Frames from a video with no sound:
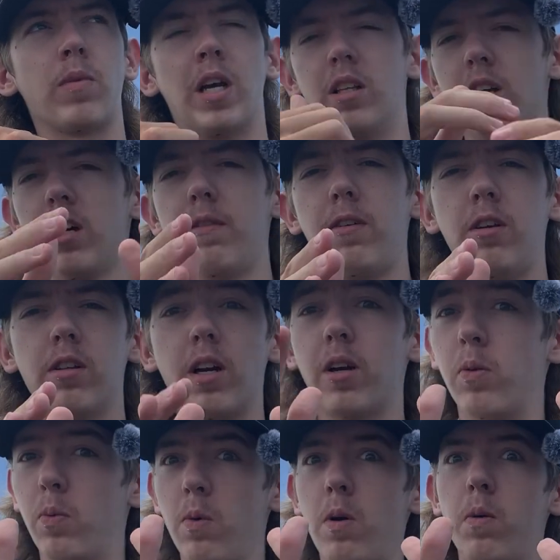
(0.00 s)
A lot of you are
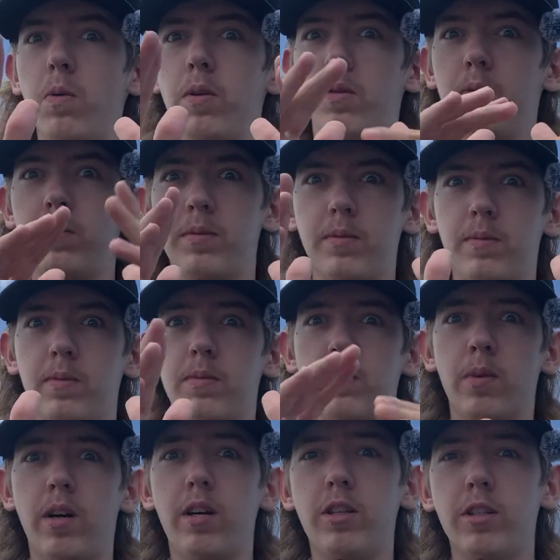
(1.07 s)
like, whoa, dude,
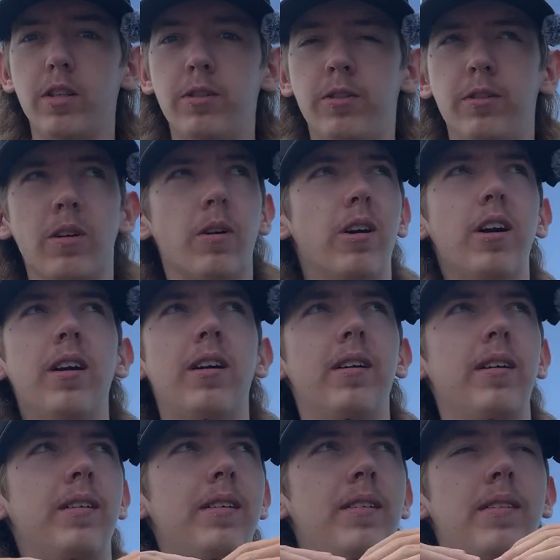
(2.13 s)
why are you judging so hard?
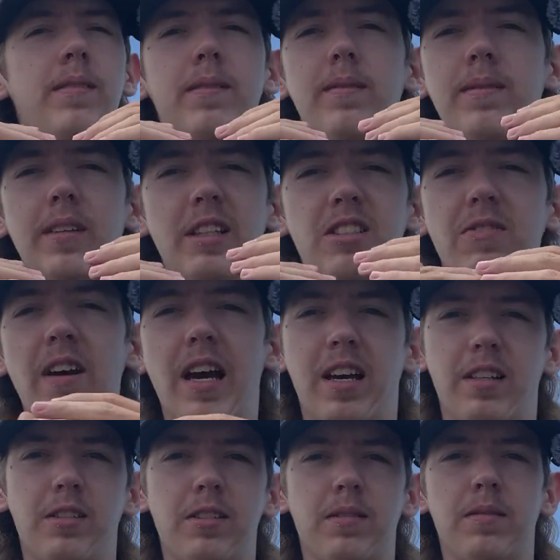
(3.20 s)
That's
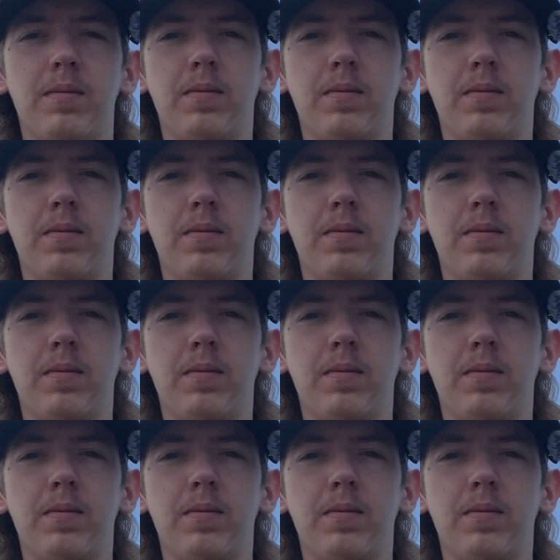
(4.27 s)
facts.